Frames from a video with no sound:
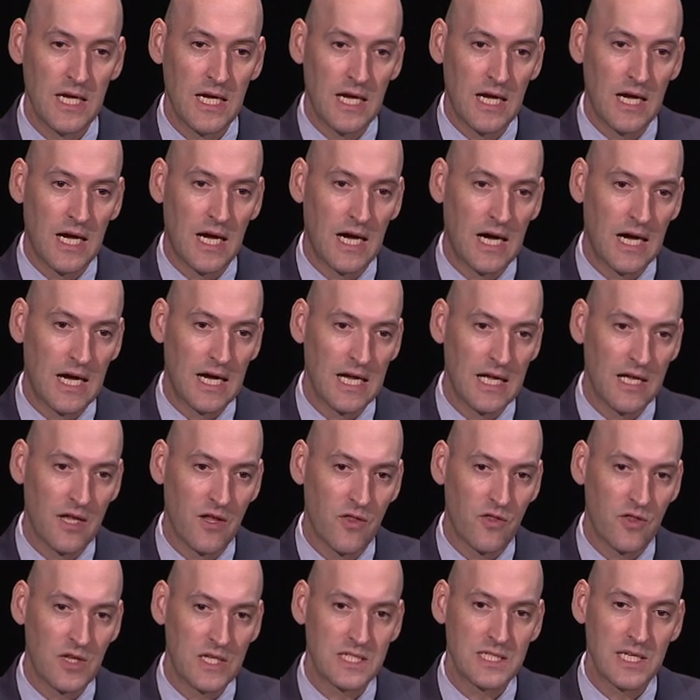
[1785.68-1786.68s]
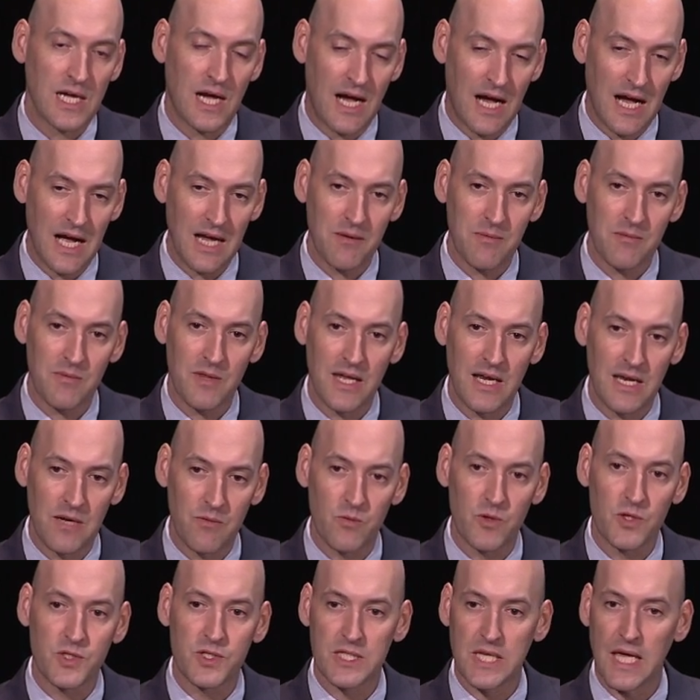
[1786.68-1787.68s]
The time that it
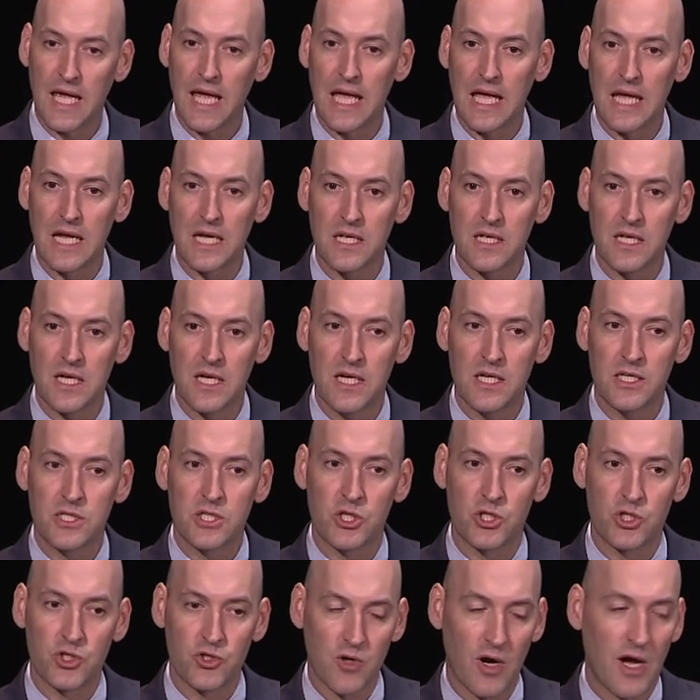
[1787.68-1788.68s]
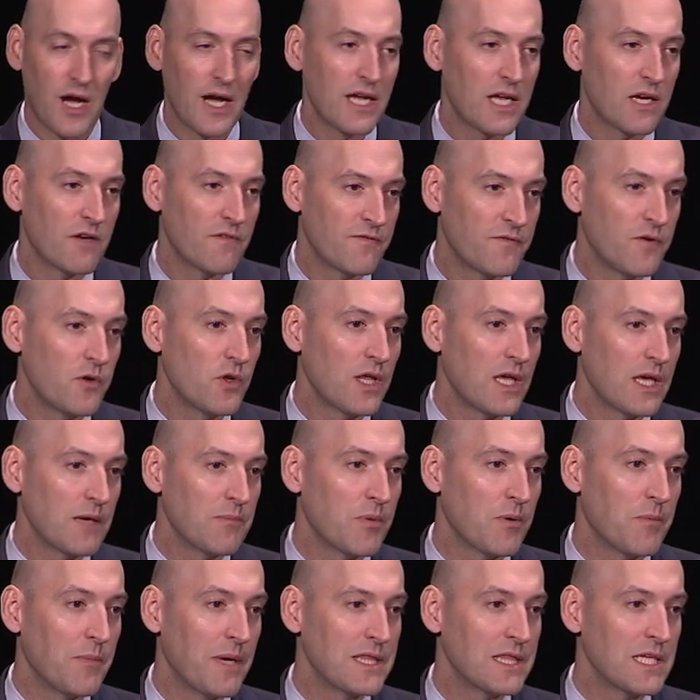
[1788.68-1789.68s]
will take to try and fully
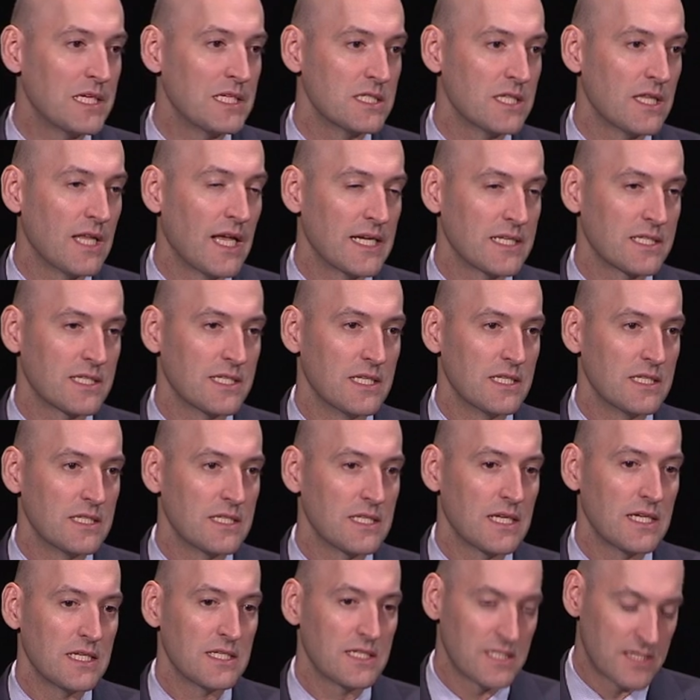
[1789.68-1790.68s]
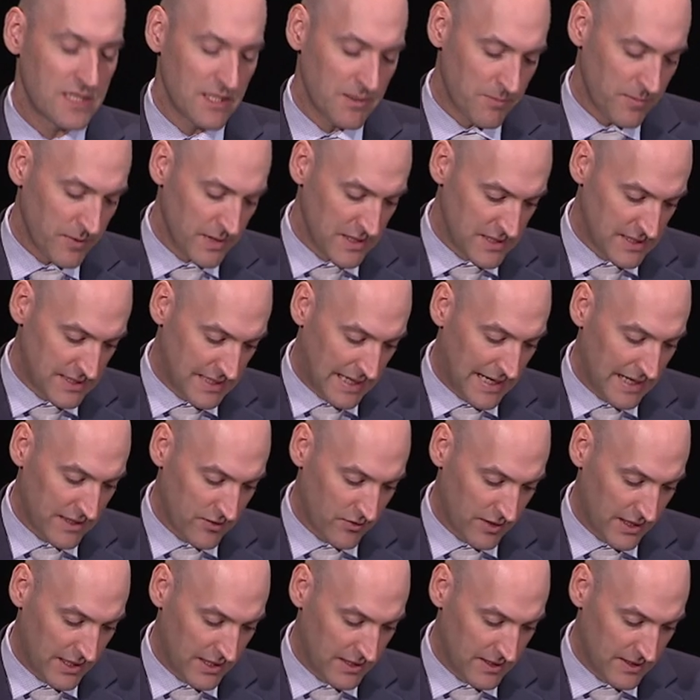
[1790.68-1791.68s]
implement these lessons is simply
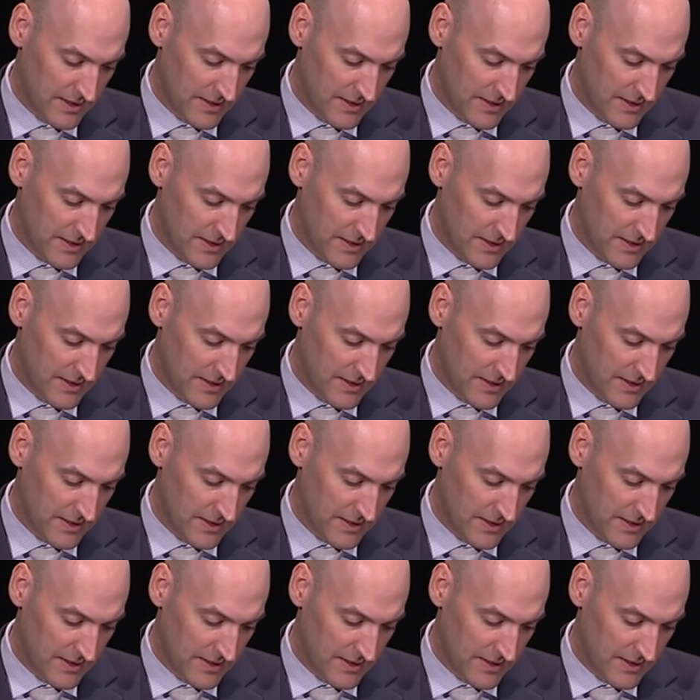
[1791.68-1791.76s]
staggering.